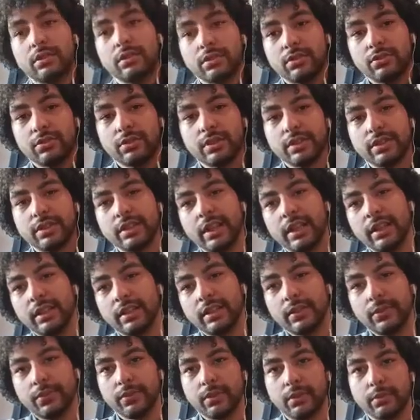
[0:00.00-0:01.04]
transcended
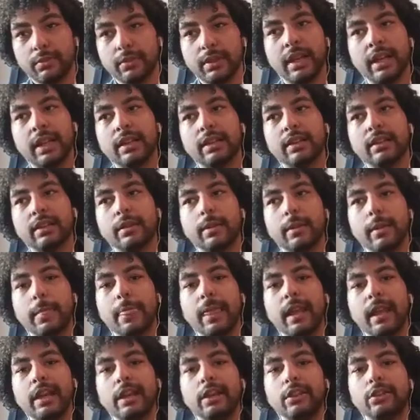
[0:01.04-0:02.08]
from that,
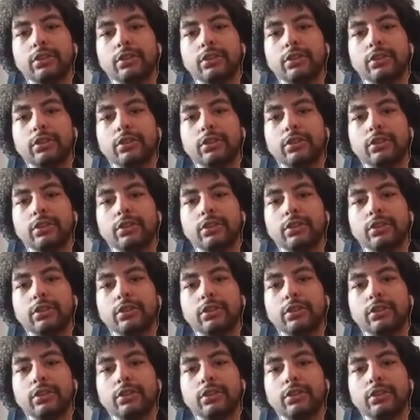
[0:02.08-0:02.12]
your